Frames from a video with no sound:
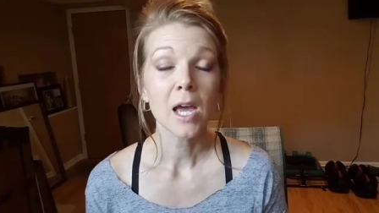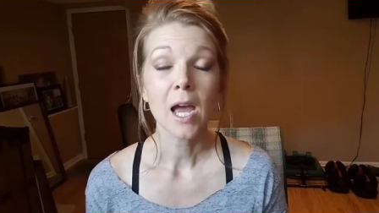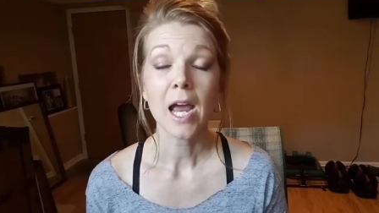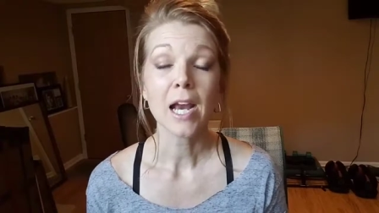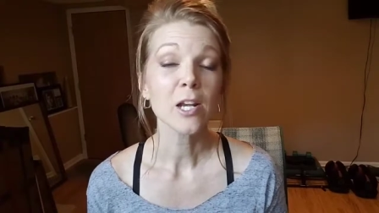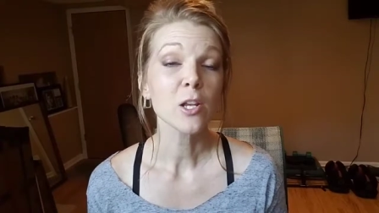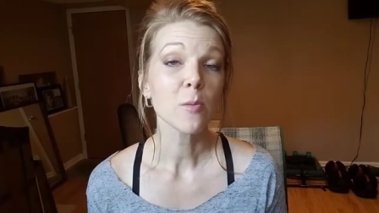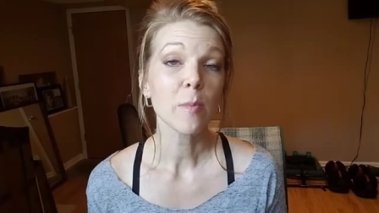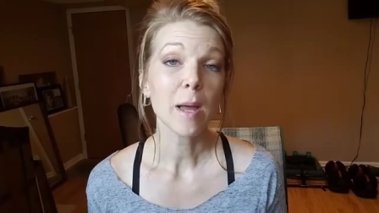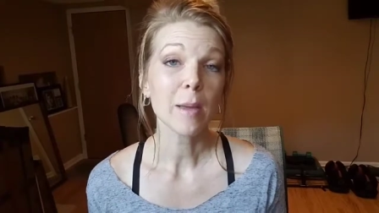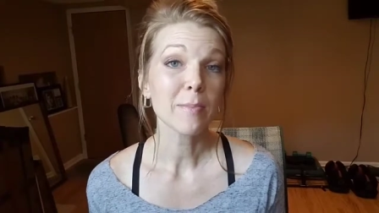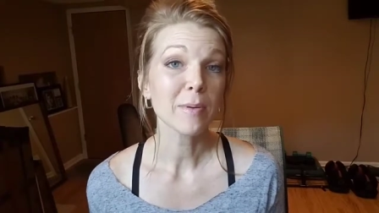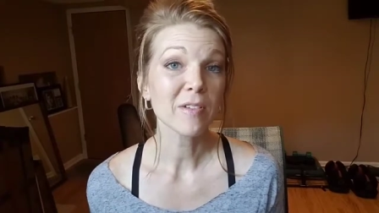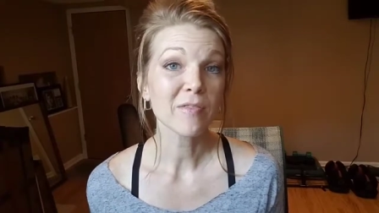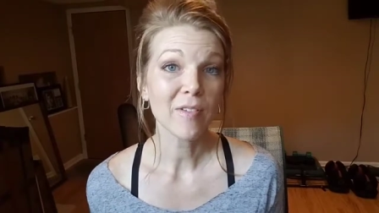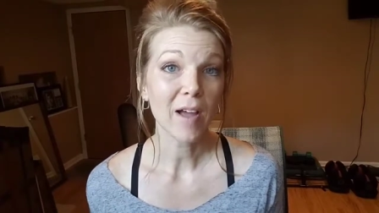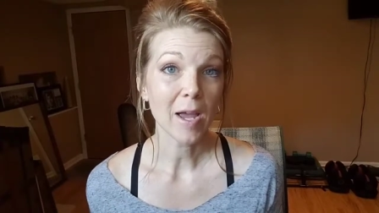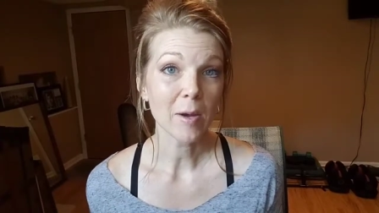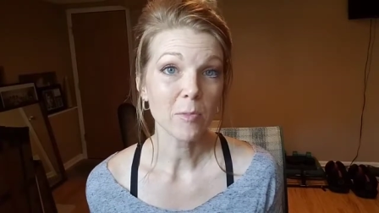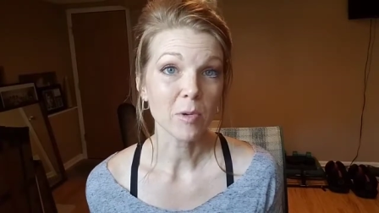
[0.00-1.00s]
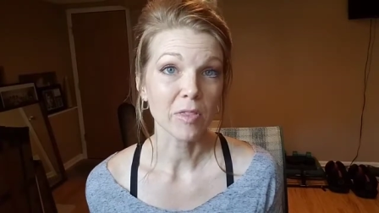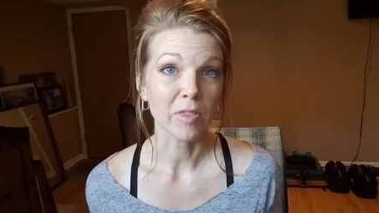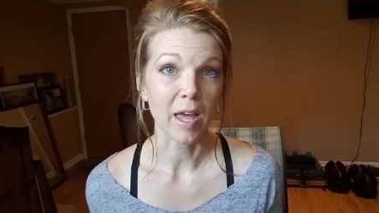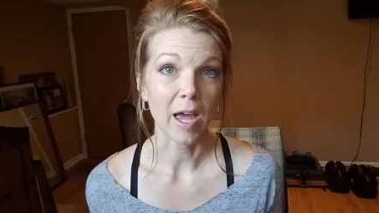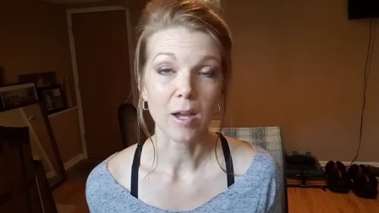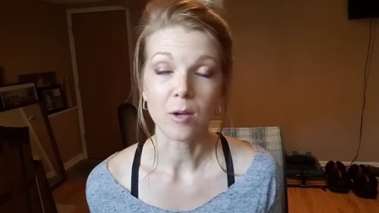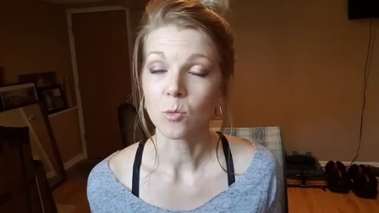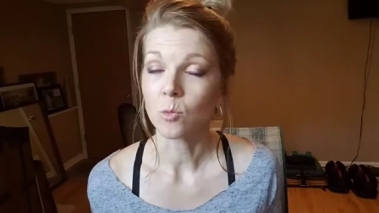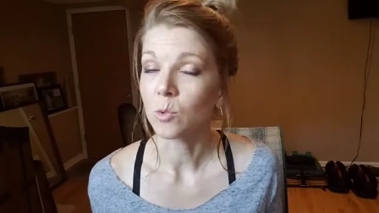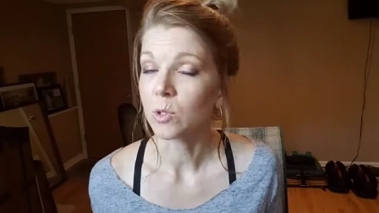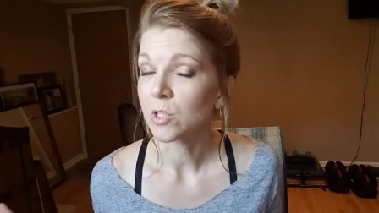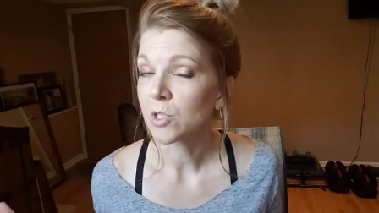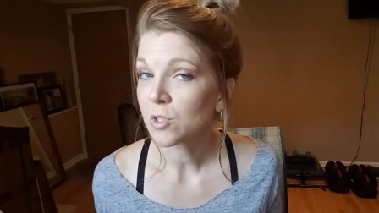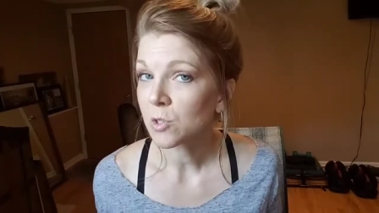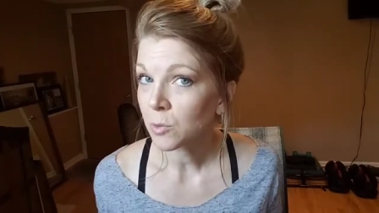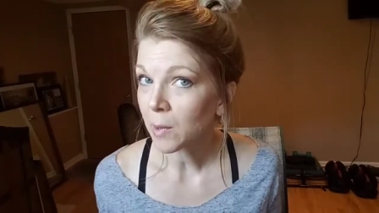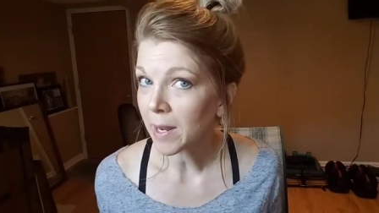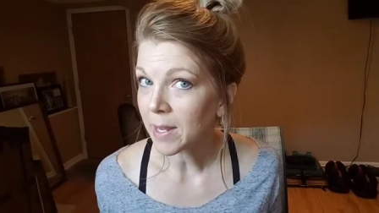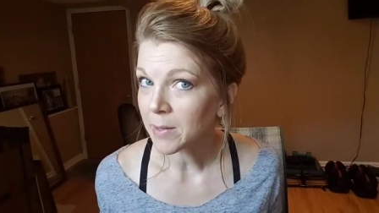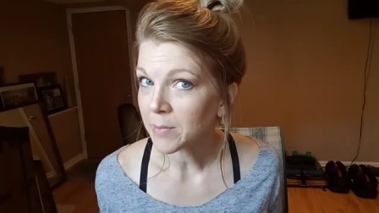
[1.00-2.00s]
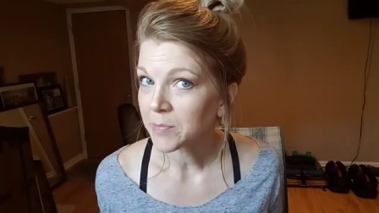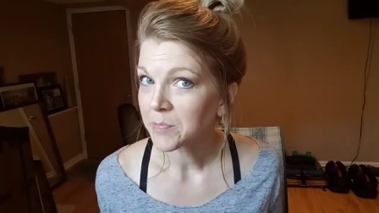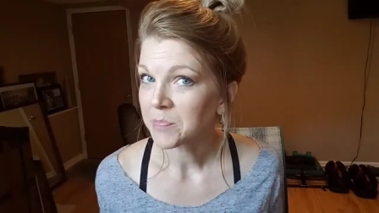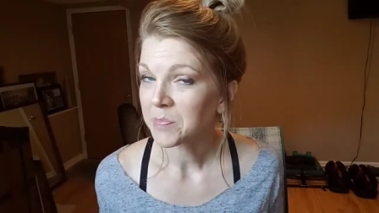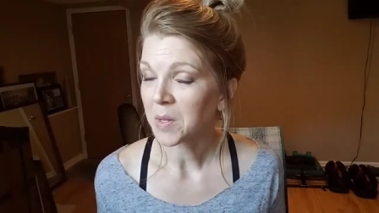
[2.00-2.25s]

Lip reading: and you might be fine with that, which is great.